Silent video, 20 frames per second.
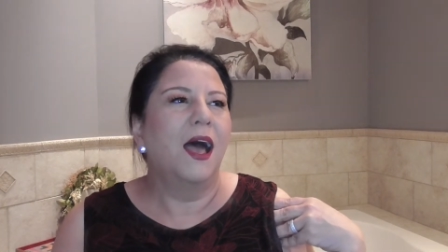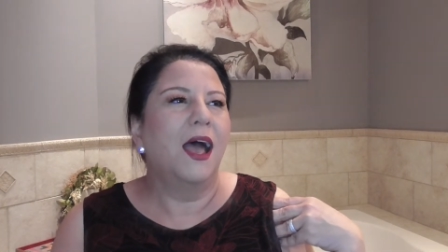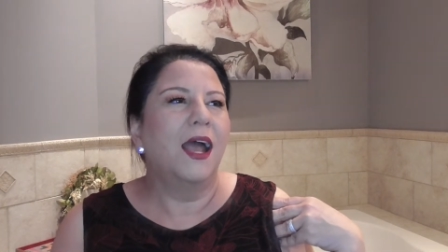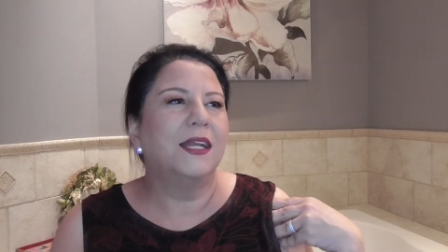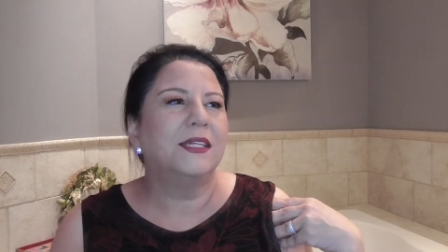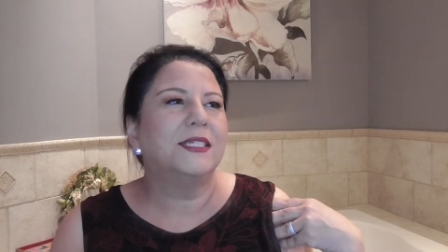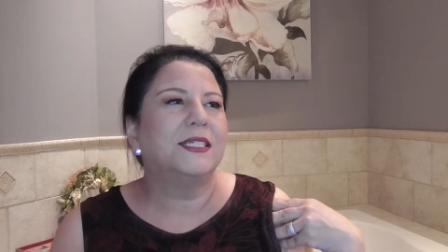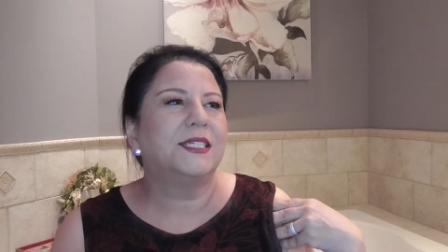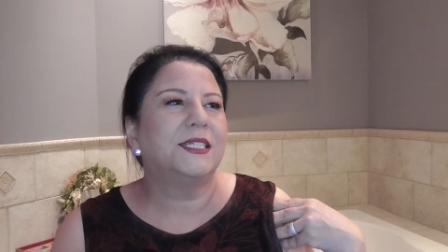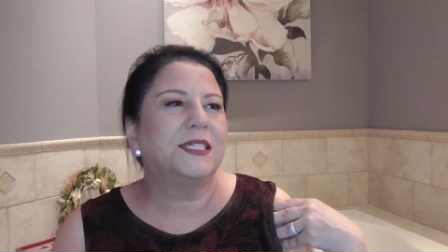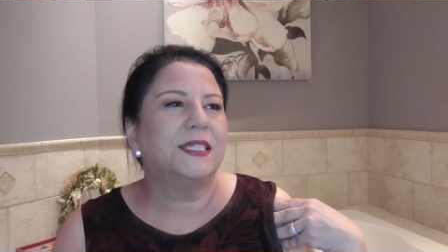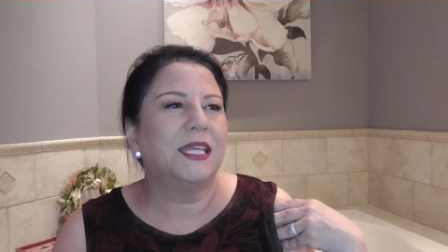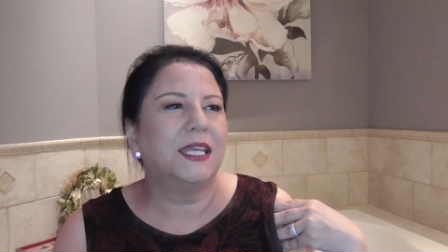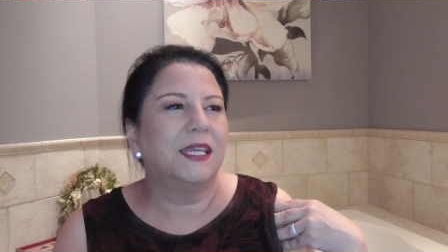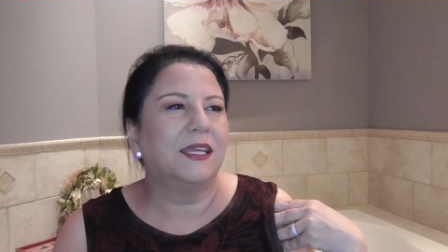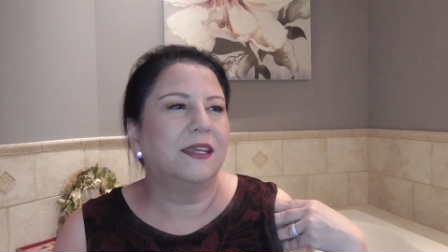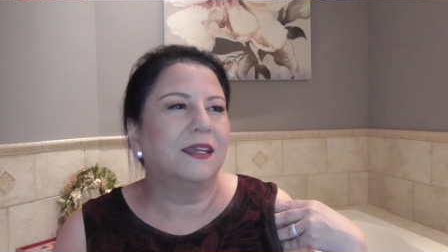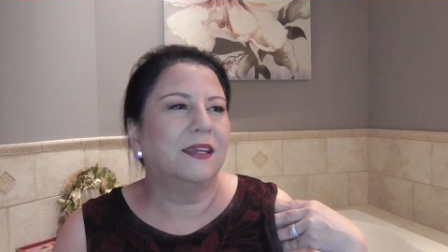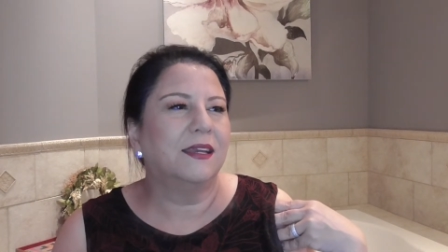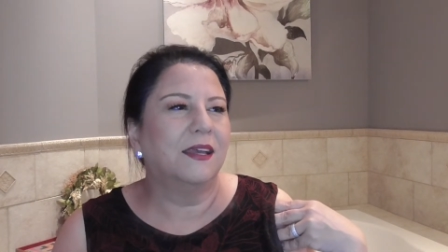I just
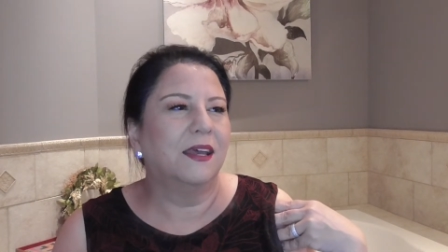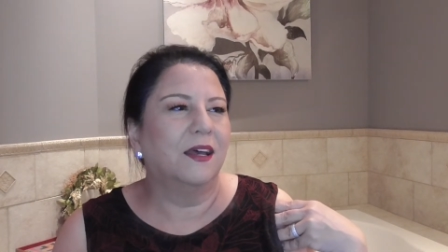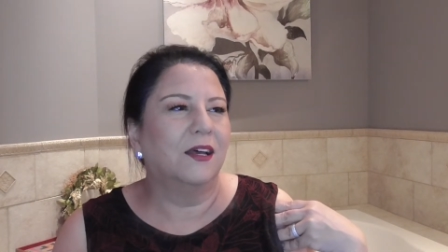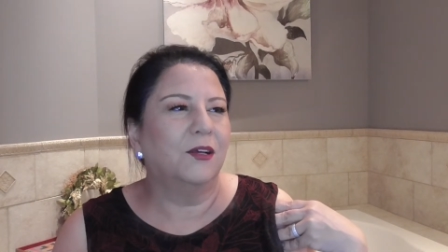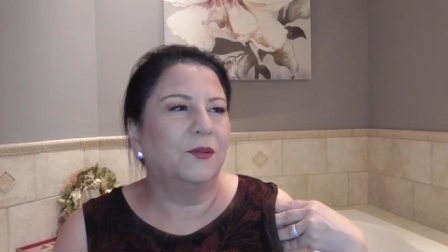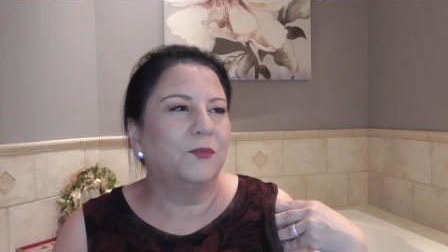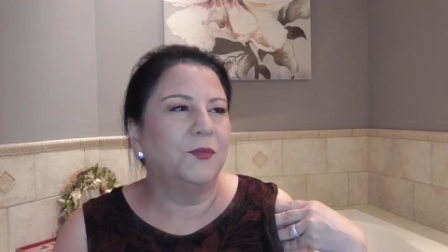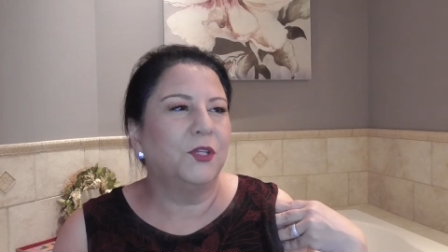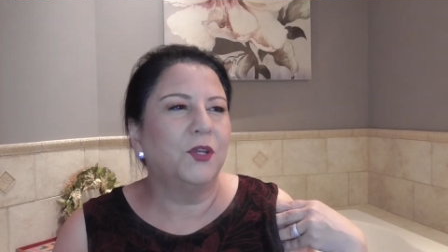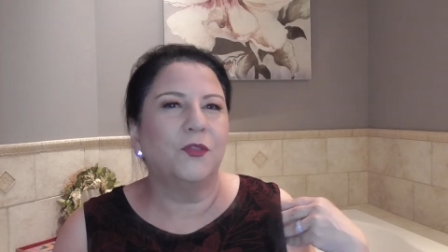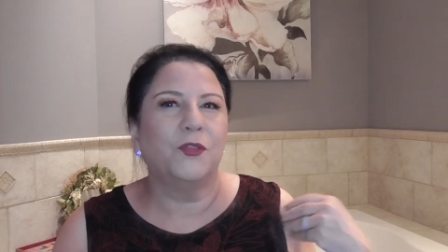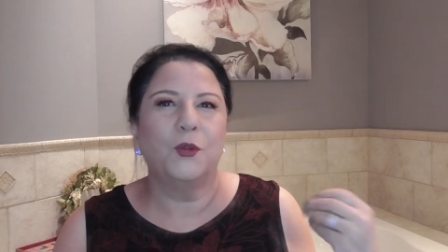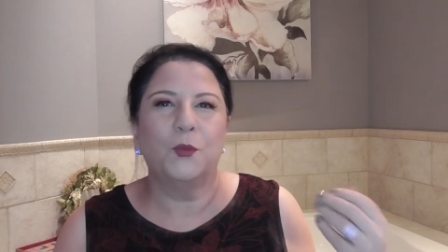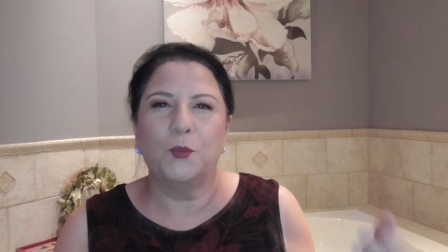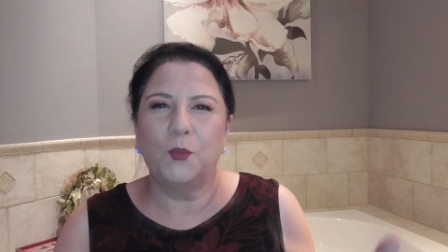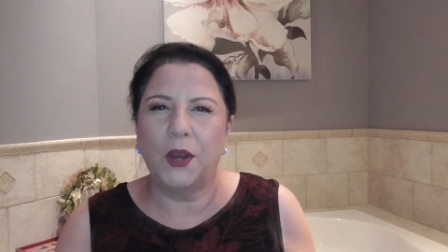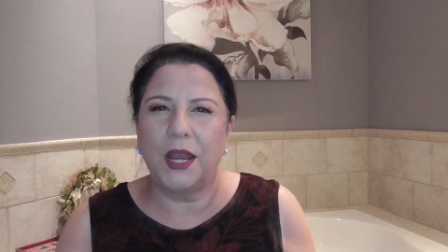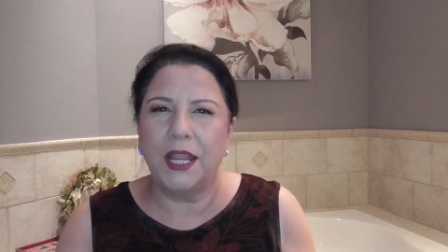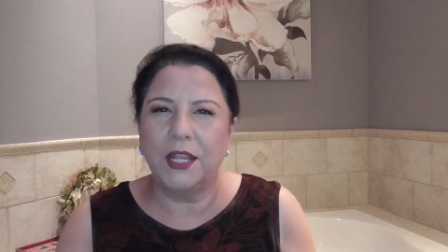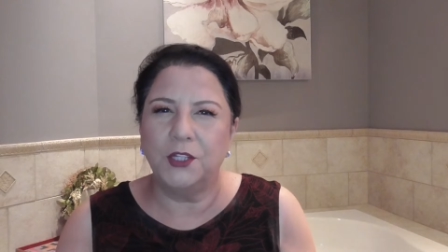think, um, you know, they're
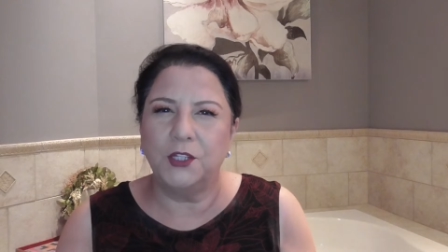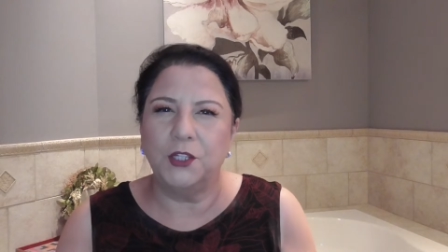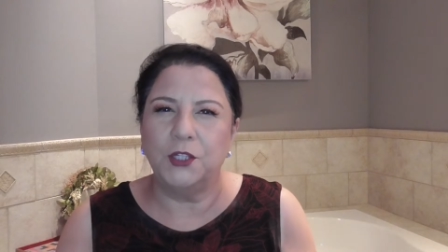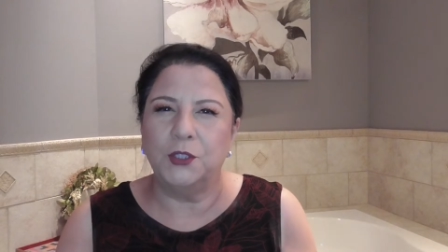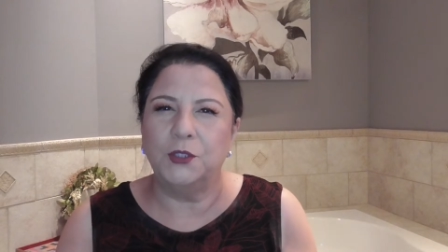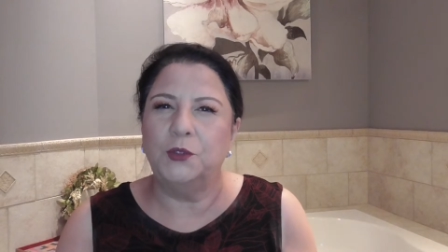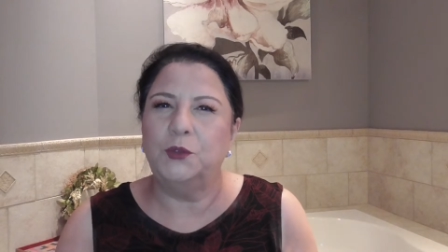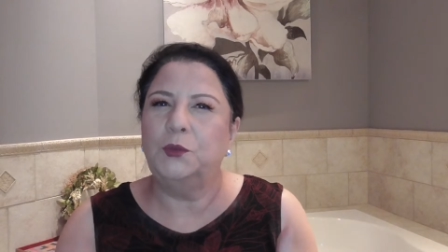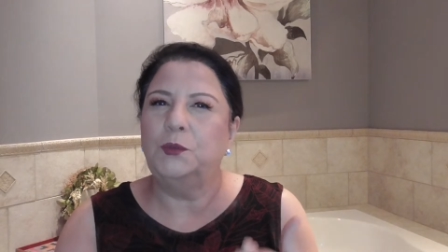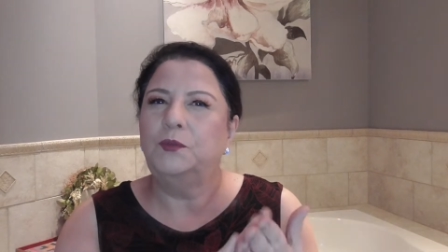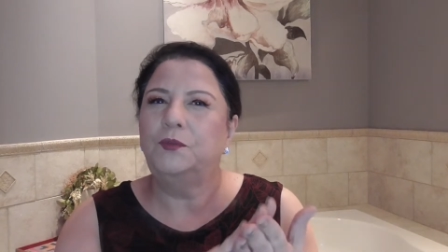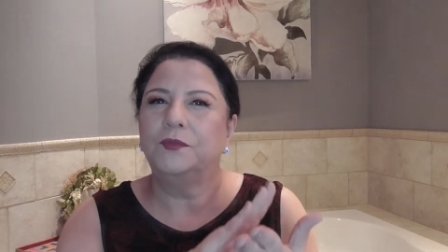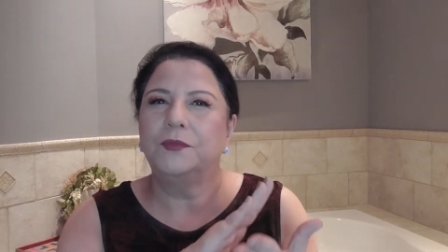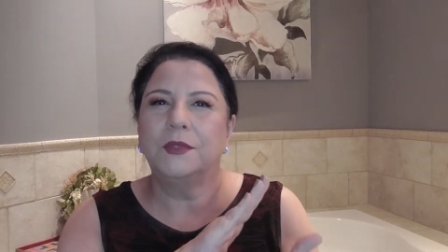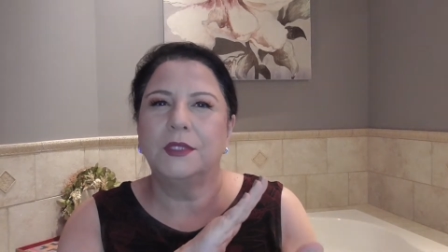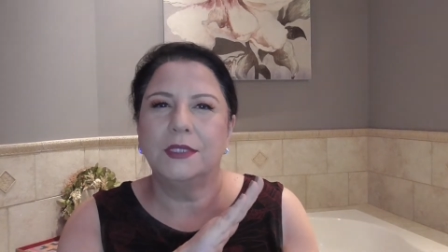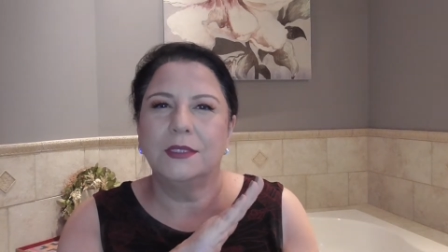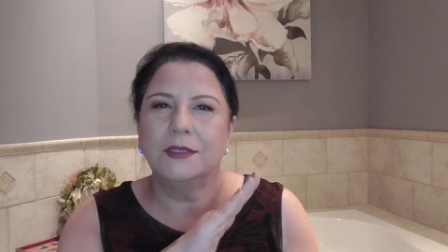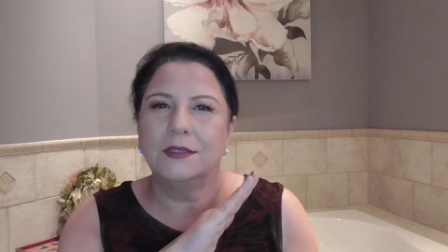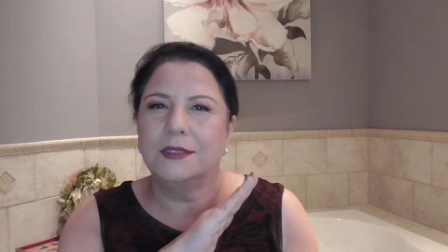brand new,
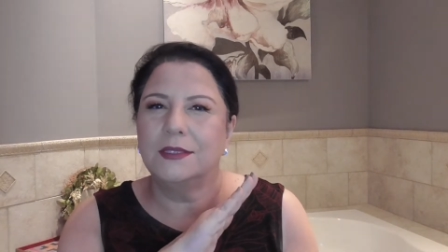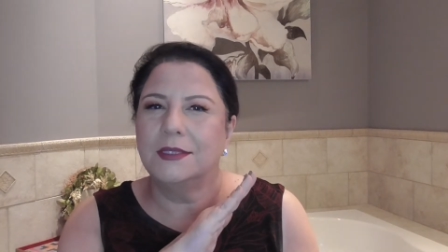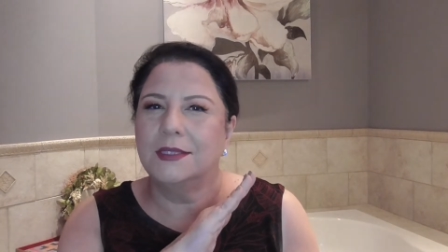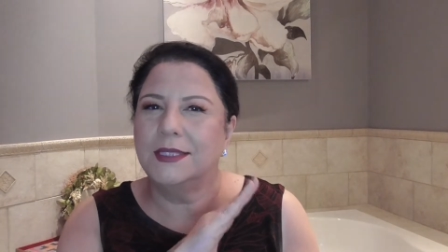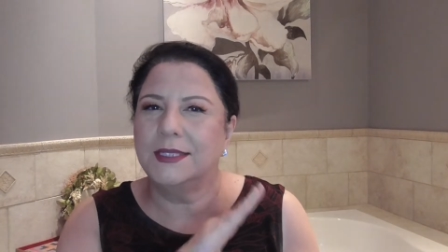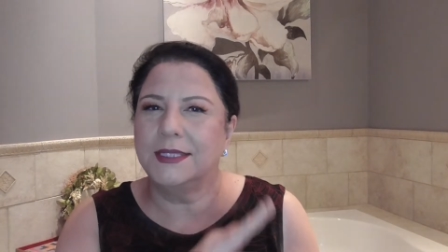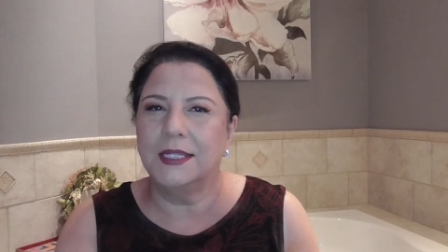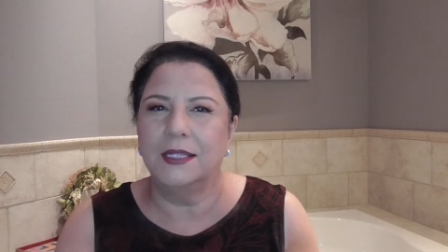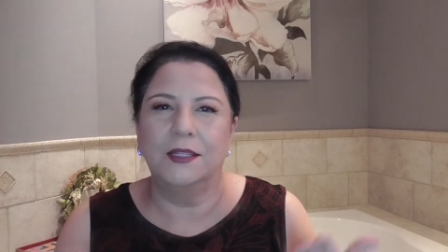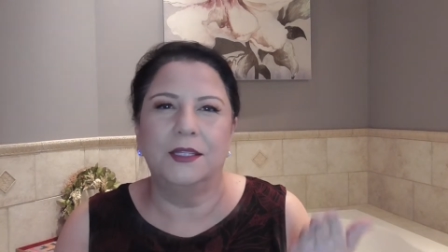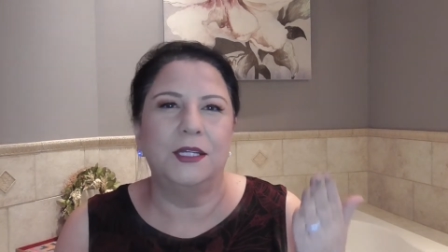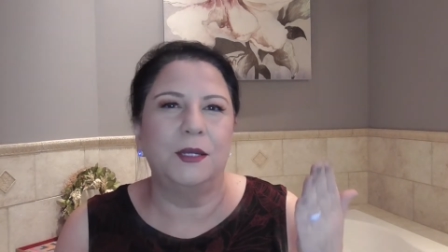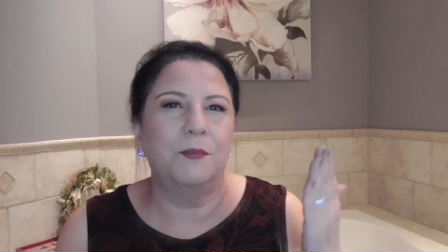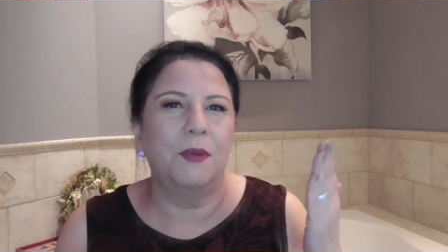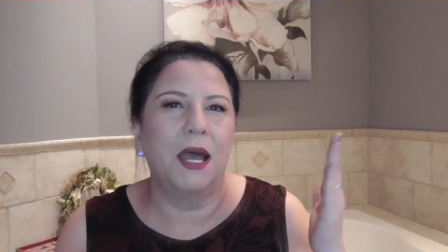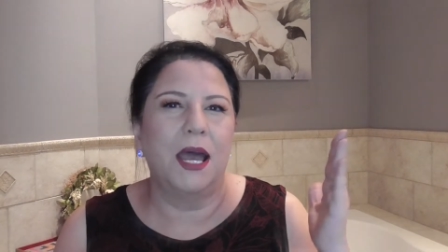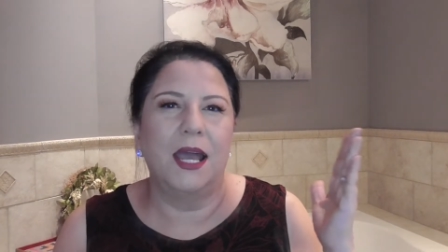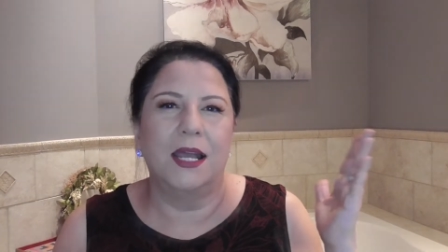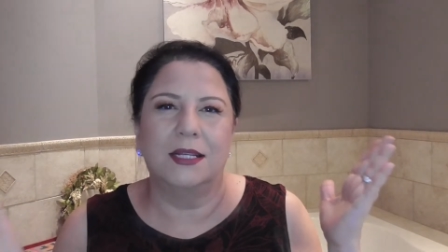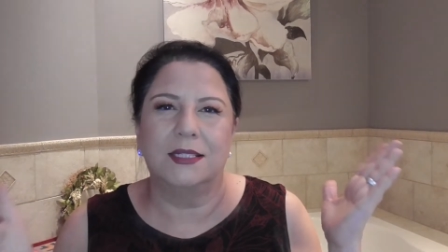still in a
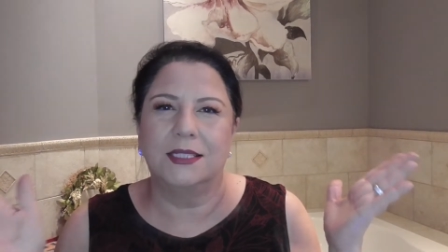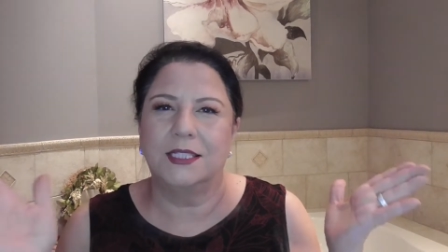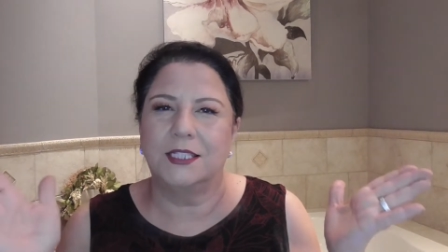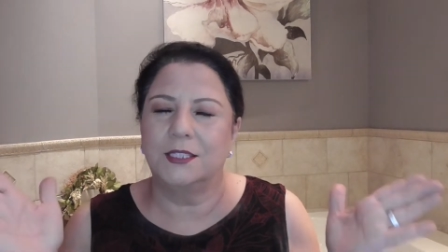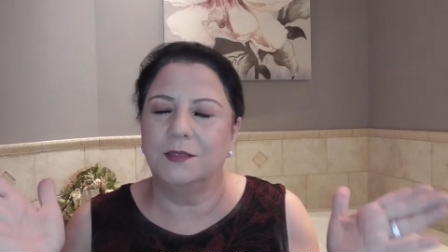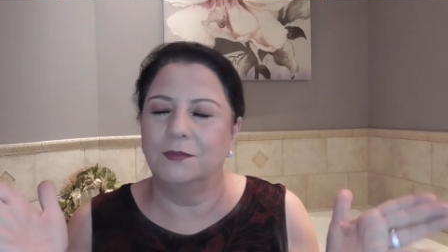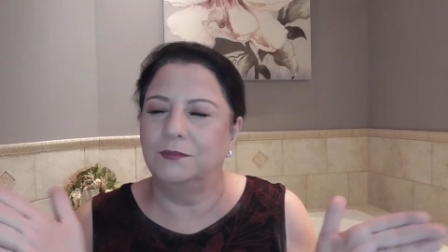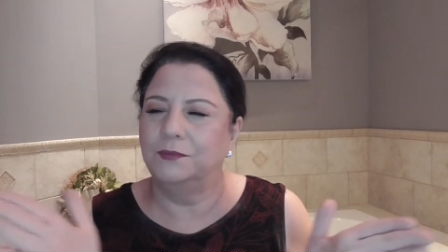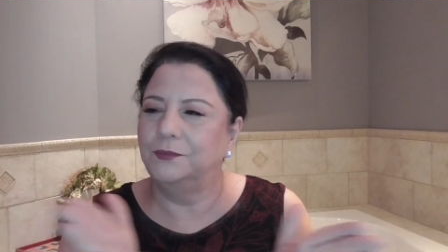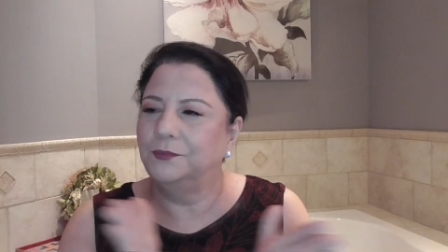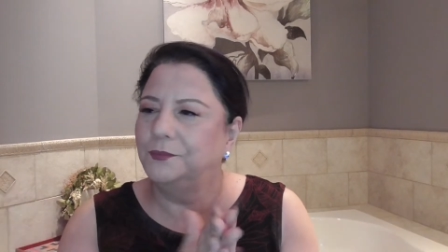box.